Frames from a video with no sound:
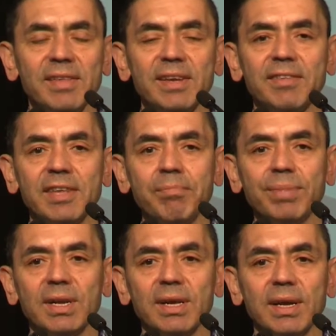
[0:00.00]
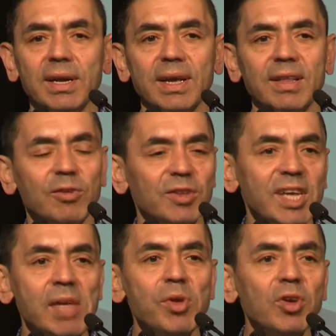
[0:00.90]
simple. So the
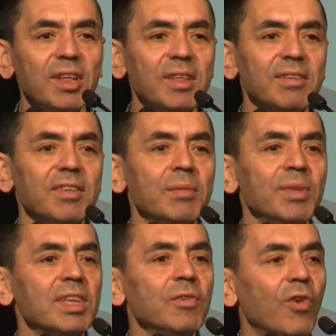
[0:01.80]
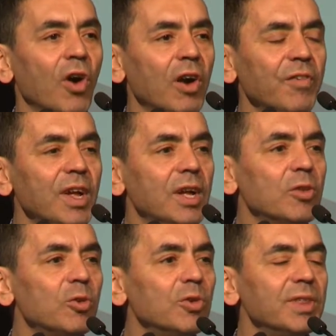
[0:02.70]
immune system is evolved
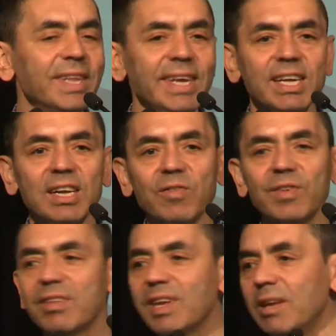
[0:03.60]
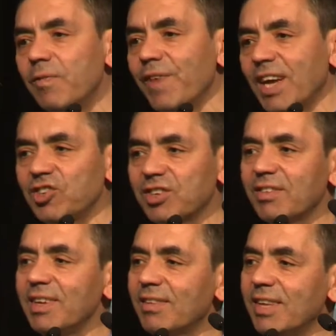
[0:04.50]
to deal with infectious
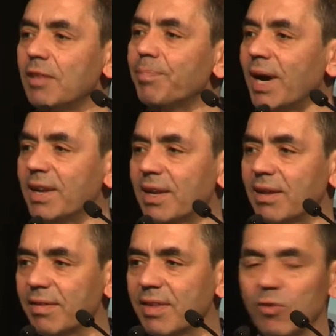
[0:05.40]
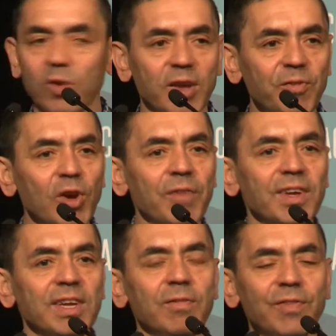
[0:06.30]
disease particles. So if you have
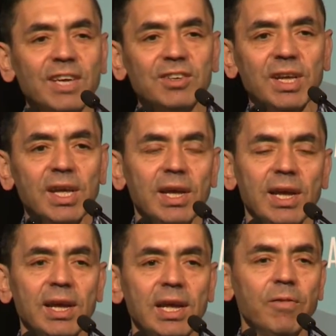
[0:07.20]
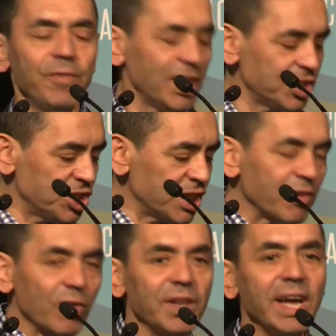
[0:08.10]
an infection
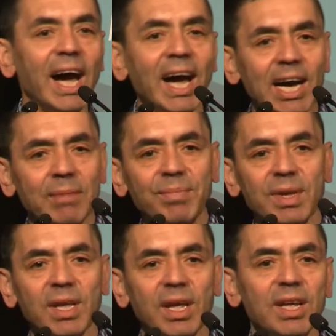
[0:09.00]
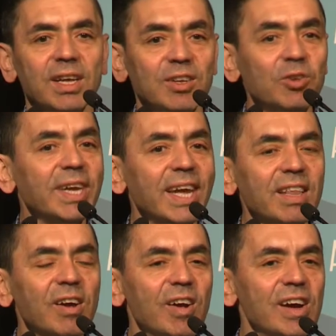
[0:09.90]
just on the arm, you get